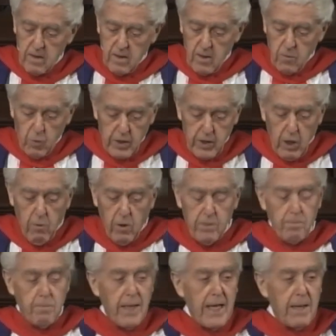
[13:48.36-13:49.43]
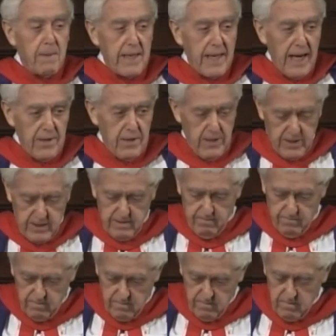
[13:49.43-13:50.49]
We go on blaming others.
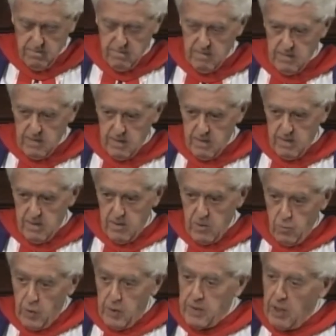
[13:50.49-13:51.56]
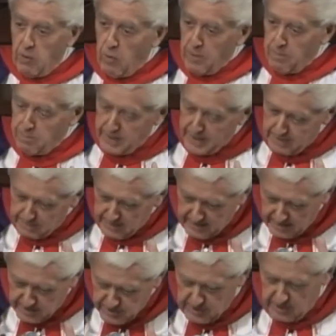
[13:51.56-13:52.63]
We go on blaming
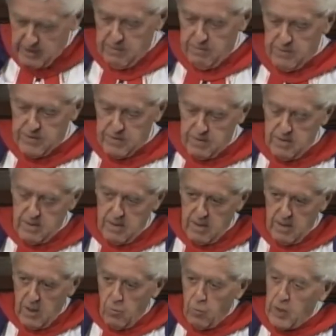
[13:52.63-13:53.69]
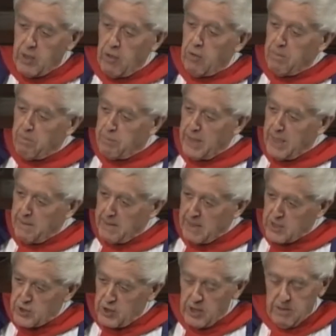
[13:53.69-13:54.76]
ourselves. We go on blaming
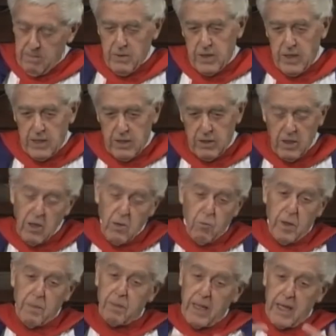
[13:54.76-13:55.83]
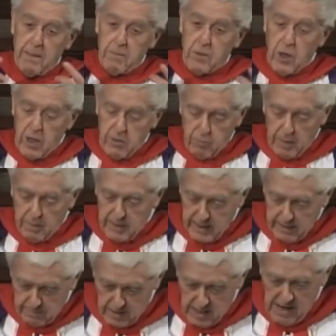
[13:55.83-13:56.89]
circumstances. We blame God. We blame
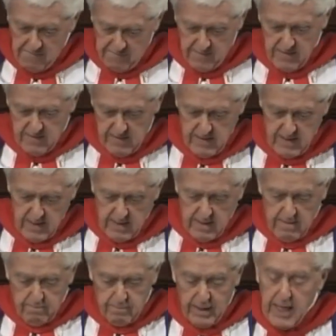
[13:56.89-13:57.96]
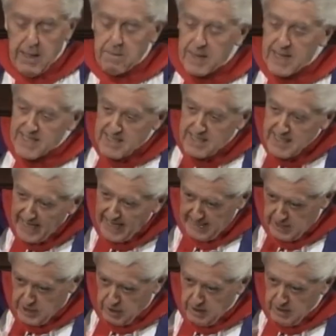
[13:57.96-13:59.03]
life. Blame gets
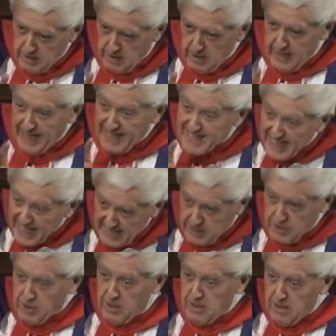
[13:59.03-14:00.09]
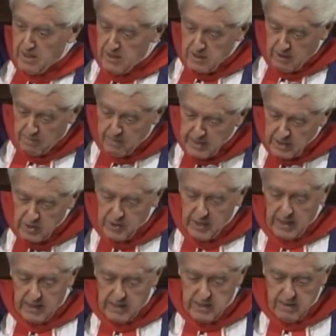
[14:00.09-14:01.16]
attached to many
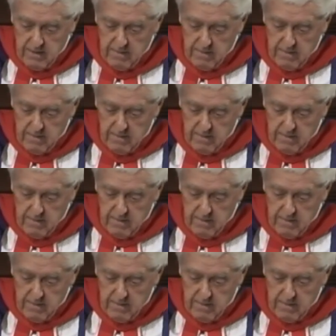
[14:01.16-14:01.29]
things.